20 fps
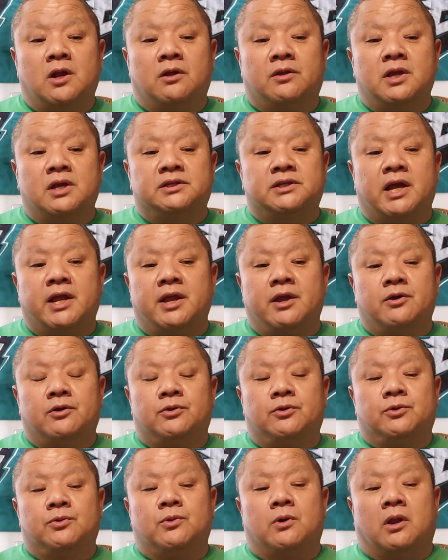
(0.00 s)
they say they're
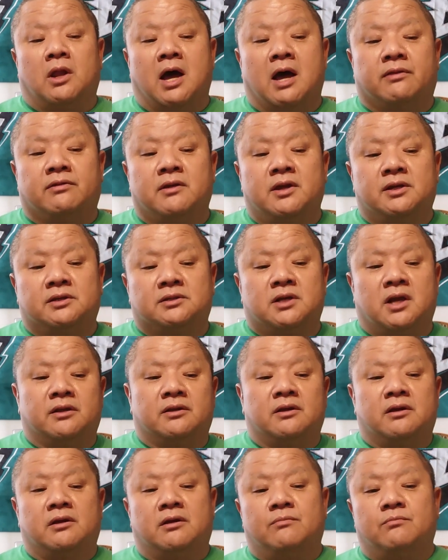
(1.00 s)
gonna do a lot of things like
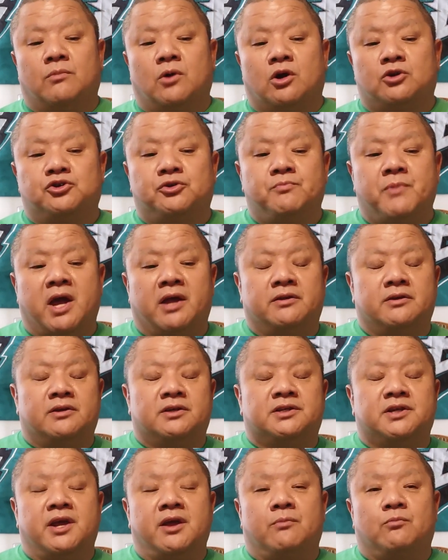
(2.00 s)
the March
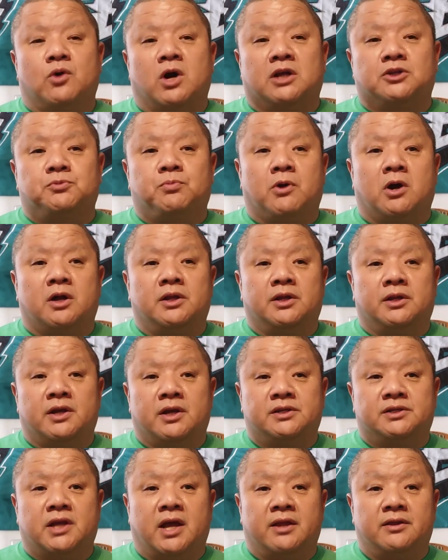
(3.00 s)
Madness game watch party.
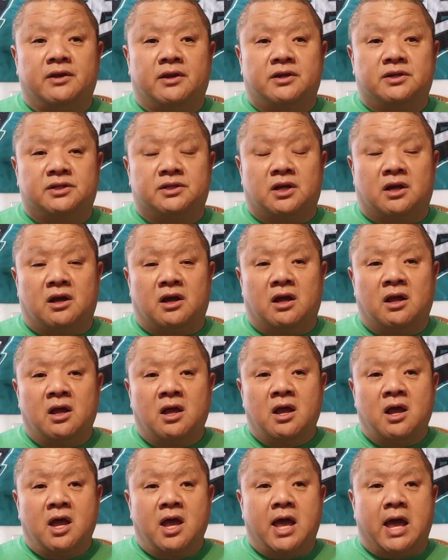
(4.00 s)
They say there's
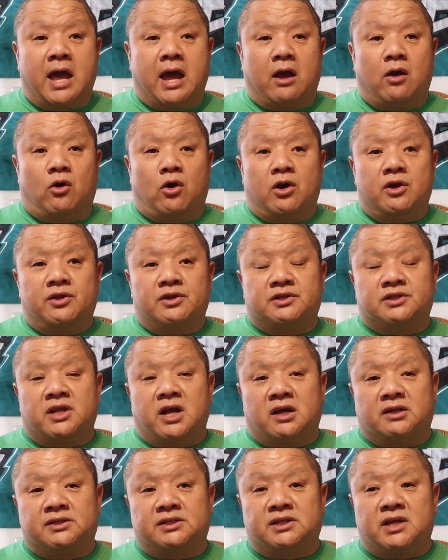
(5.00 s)
an artist
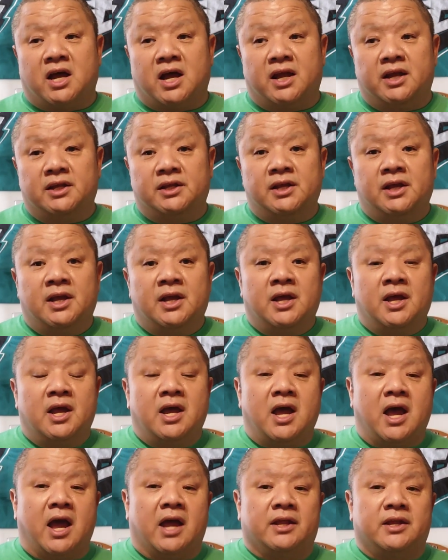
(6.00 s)
on site,
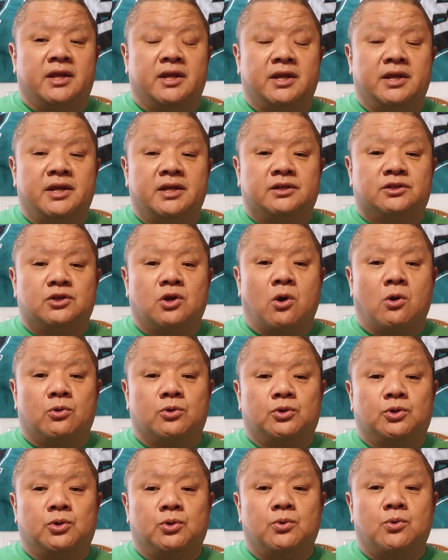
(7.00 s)
and he is
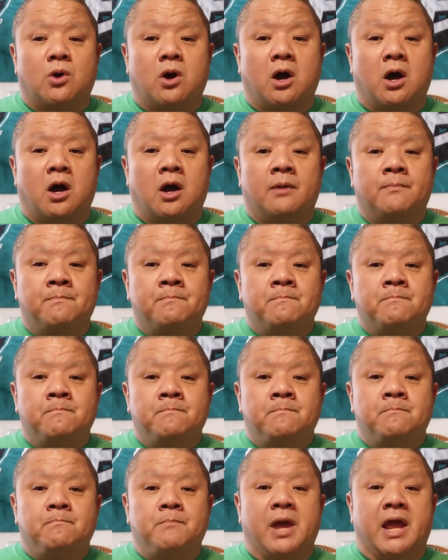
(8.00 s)
going to
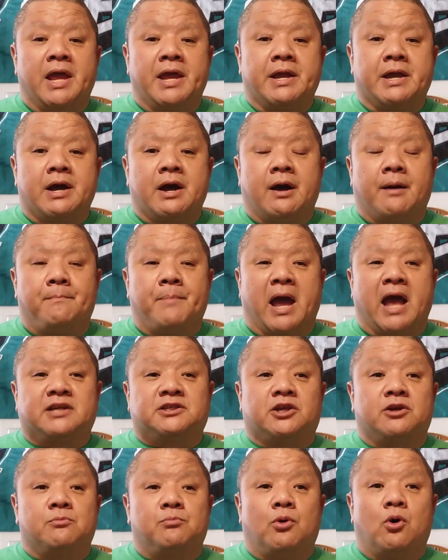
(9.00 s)
make
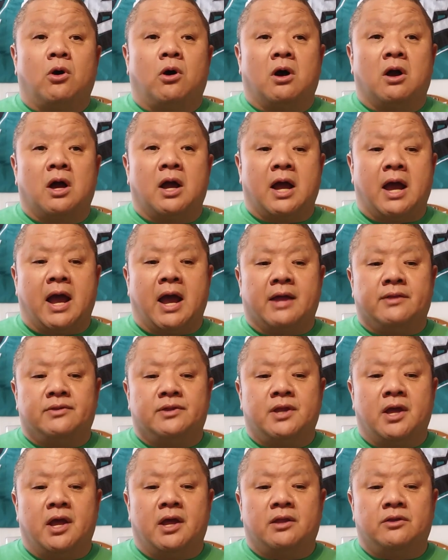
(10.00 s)
basketball, and
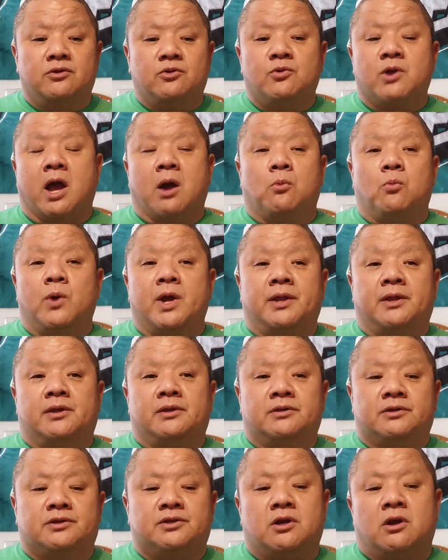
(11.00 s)
then you can win
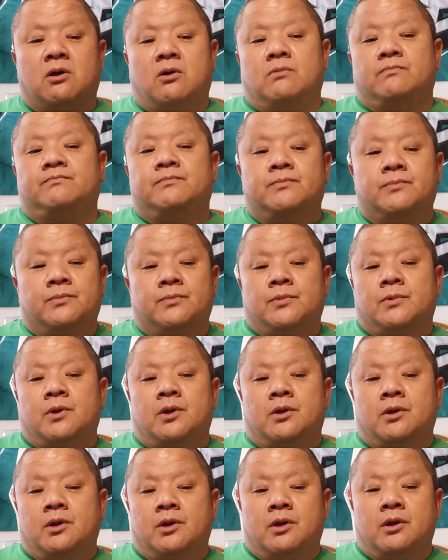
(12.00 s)
it. So
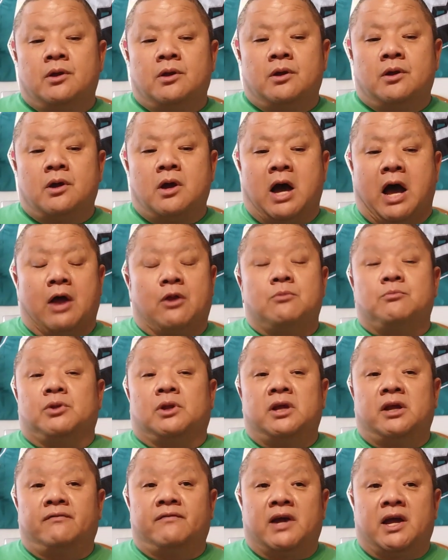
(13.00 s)
I don't
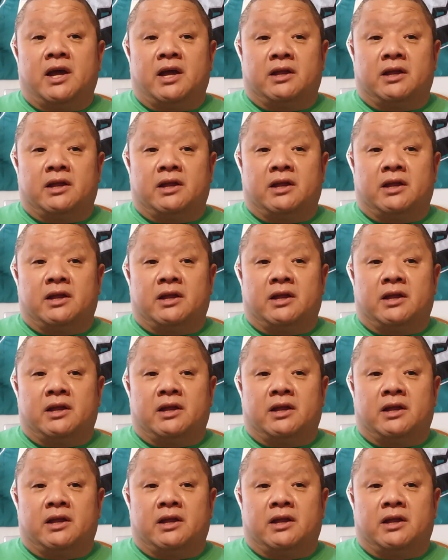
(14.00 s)
believe it